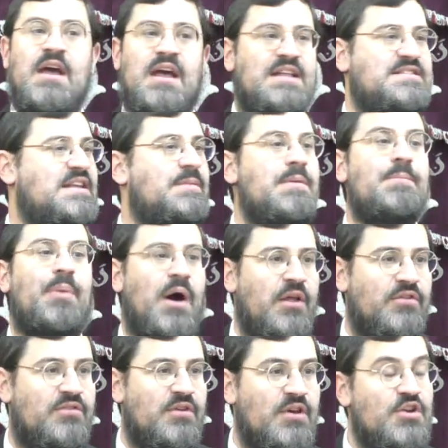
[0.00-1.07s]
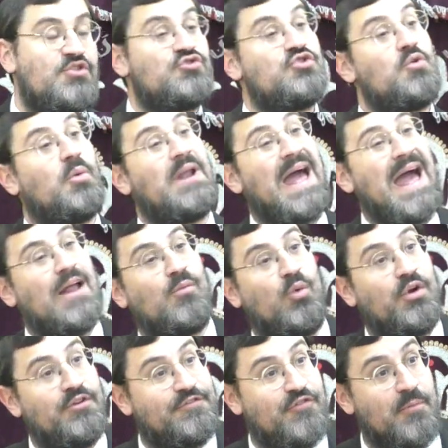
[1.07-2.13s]
it's going to be burnt. So you want to add
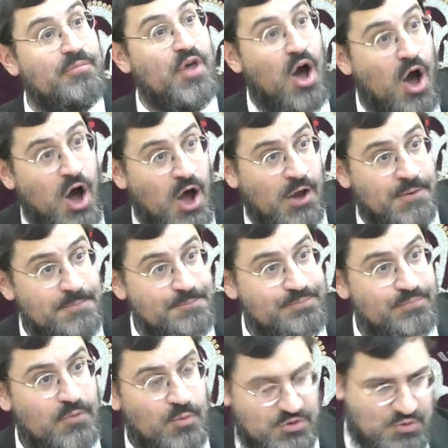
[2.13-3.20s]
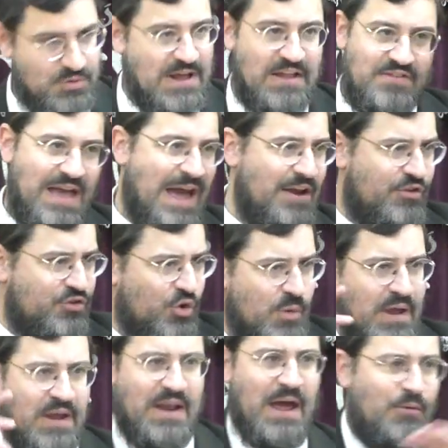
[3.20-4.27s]
water from the urn, which we'll get to how to do
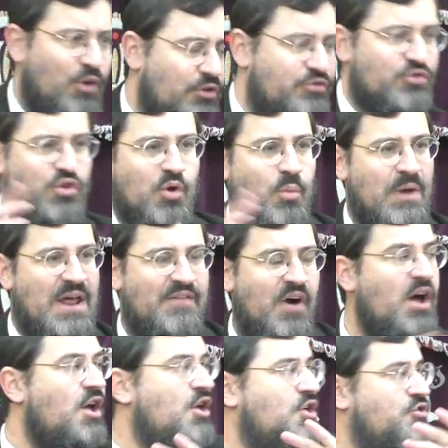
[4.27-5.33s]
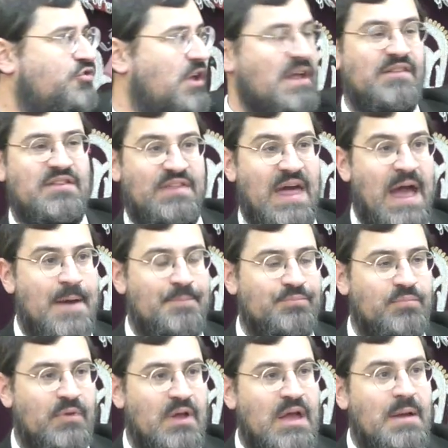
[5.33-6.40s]
it and how not to do it, whatever, into there.
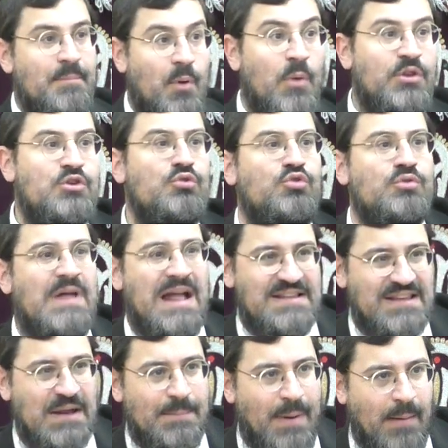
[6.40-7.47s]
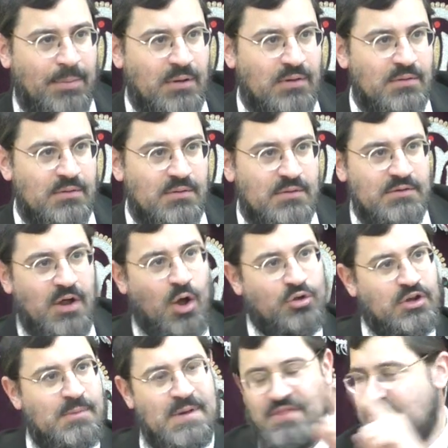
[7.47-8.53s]
But when you do that, it's going to bubble. Now hold
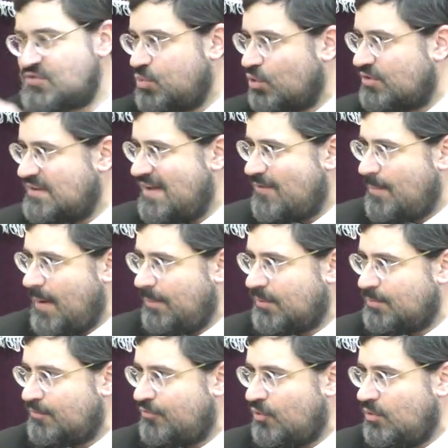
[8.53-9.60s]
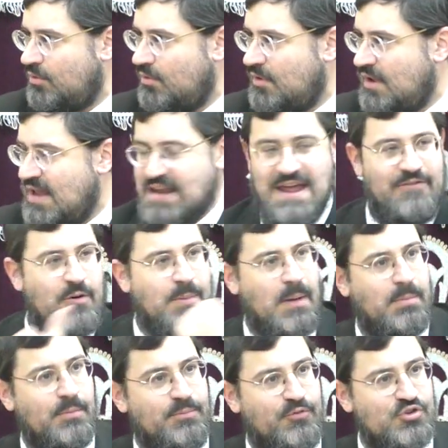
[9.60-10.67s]
on a minute, this water never bubbled before. It never
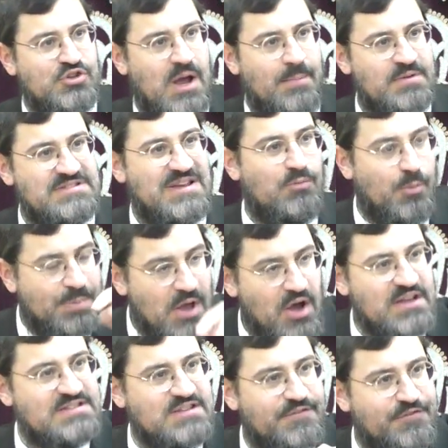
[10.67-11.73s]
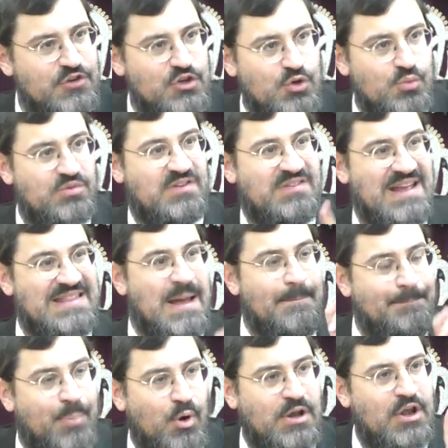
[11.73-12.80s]
bubbled before Shabbos. It will be also for you to take
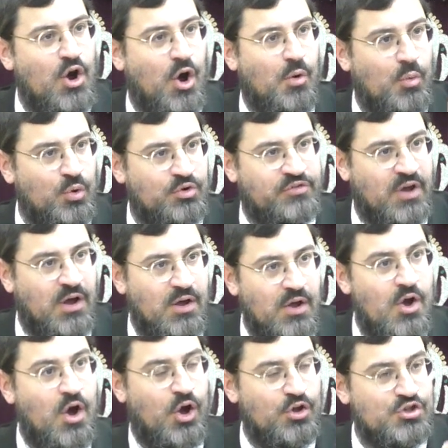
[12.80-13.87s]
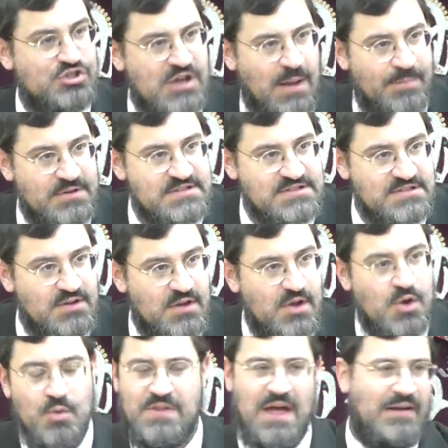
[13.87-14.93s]
that boiling hot water on Shabbos,
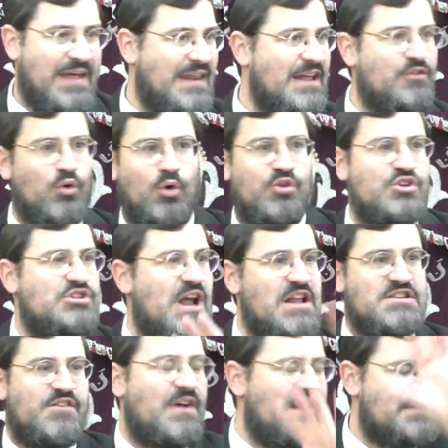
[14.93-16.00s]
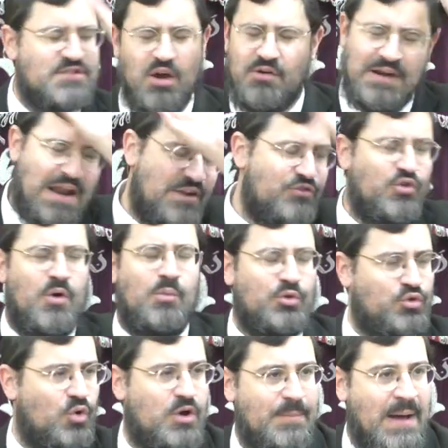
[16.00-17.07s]
without getting into all the shadows of Chazor and how to do it, we'll
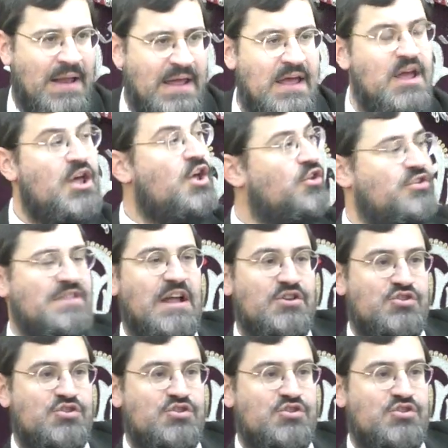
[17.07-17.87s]
talk about it, to that